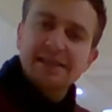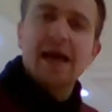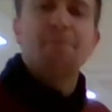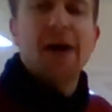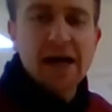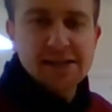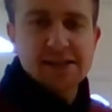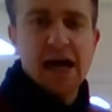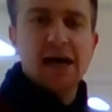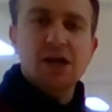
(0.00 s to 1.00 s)
to get
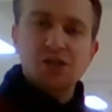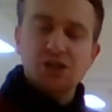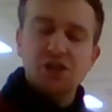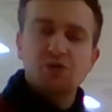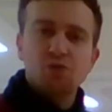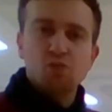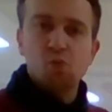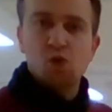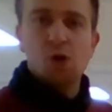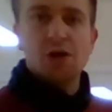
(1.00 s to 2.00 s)
past that. So you're
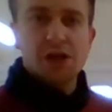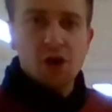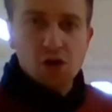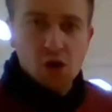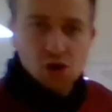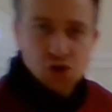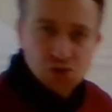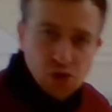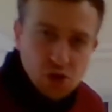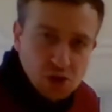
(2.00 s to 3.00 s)
working on
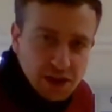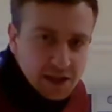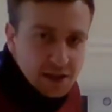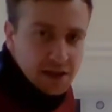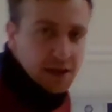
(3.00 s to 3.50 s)
controlling,